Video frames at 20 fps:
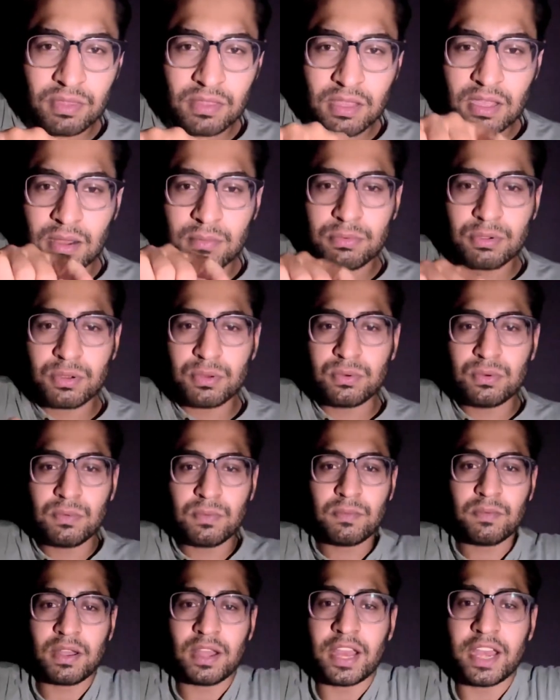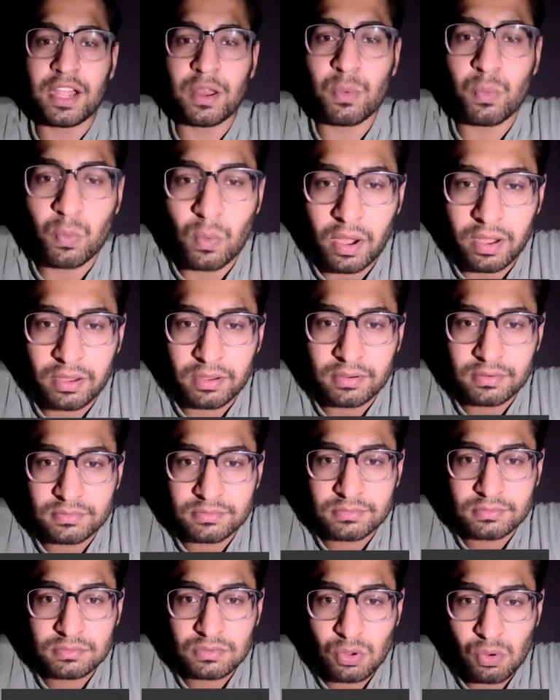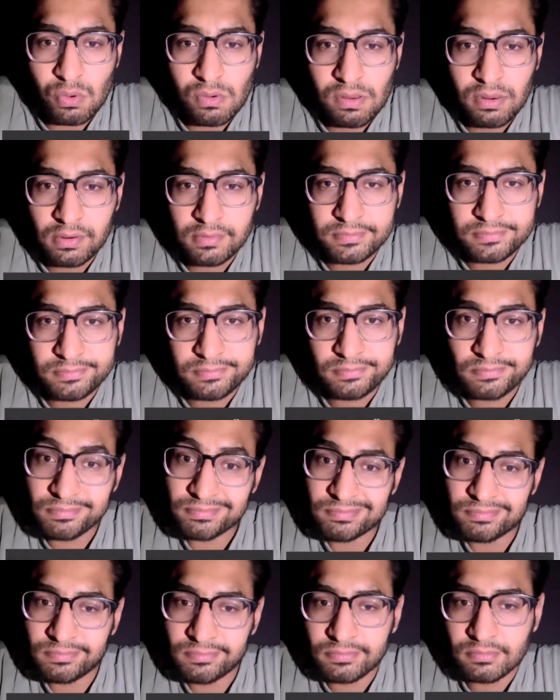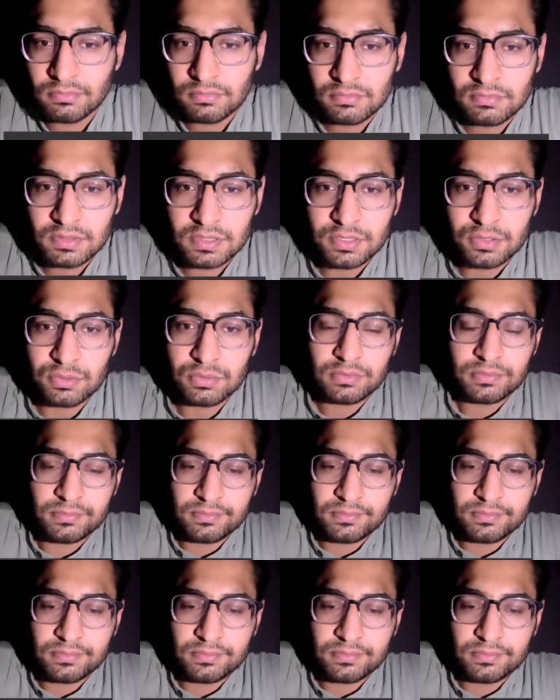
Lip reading: come to -1. Cool? See you.